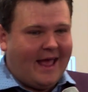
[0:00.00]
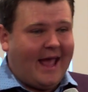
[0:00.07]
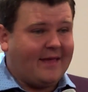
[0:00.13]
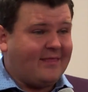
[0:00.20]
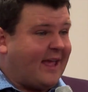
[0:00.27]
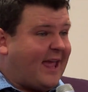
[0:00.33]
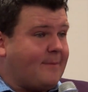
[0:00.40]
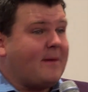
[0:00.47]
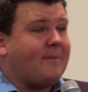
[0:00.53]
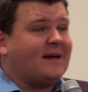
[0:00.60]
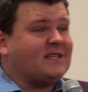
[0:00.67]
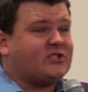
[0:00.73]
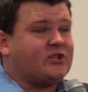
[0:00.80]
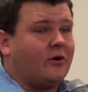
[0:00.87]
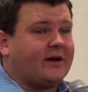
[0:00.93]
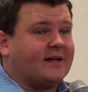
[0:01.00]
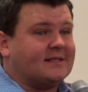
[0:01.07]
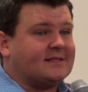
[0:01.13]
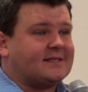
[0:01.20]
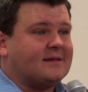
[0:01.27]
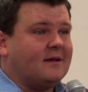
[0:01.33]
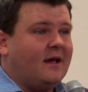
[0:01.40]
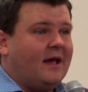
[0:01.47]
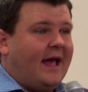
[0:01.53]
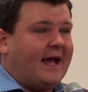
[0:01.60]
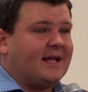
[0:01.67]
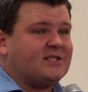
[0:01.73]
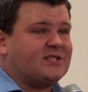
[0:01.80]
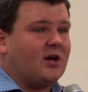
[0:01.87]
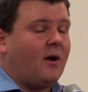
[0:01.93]
And they give me bus tokens.
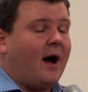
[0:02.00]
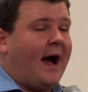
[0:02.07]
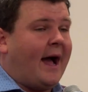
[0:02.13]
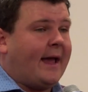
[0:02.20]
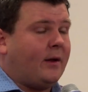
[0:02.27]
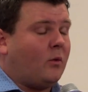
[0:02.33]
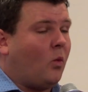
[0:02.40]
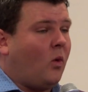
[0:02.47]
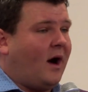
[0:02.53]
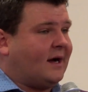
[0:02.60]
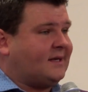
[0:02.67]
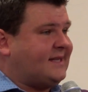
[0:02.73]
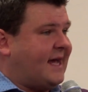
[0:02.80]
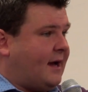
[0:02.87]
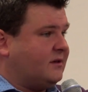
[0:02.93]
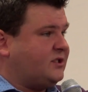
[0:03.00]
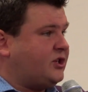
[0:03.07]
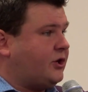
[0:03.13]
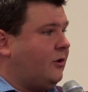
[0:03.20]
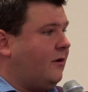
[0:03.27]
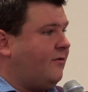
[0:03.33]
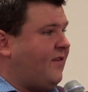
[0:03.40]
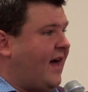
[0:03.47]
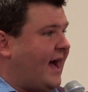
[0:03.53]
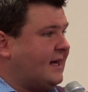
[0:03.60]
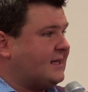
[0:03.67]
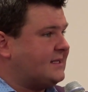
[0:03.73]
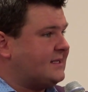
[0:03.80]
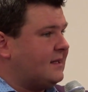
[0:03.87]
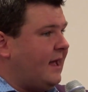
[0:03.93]
And so I walked down to
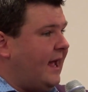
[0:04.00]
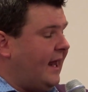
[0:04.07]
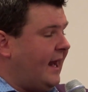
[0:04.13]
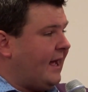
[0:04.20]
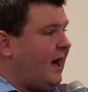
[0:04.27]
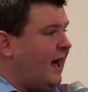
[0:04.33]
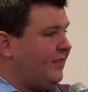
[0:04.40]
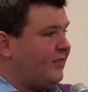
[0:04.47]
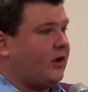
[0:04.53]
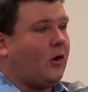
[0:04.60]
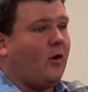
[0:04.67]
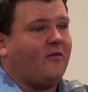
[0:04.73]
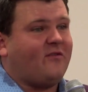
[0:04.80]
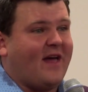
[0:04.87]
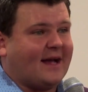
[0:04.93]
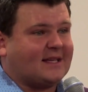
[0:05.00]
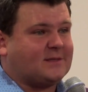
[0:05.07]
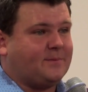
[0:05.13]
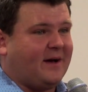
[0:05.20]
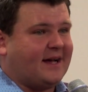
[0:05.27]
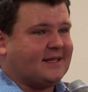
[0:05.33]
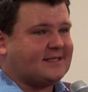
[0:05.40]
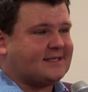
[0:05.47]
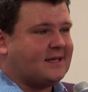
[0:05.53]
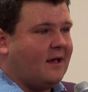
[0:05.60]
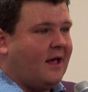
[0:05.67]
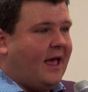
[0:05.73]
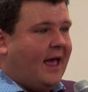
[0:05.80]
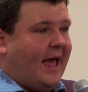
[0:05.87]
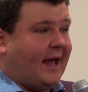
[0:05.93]
Colfax, and I caught the Colfax bus.
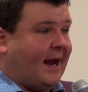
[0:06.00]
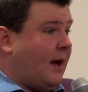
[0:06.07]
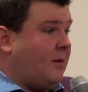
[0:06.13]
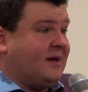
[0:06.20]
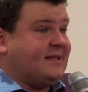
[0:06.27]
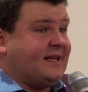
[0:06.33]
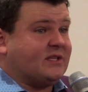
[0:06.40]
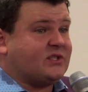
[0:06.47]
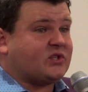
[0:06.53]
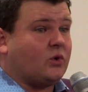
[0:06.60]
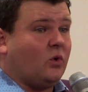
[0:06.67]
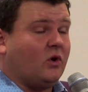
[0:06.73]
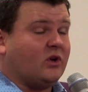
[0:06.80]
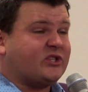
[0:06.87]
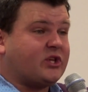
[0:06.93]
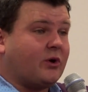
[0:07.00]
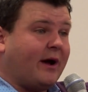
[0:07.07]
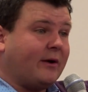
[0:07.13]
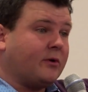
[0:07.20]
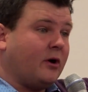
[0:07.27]
And I wasn't in school, so I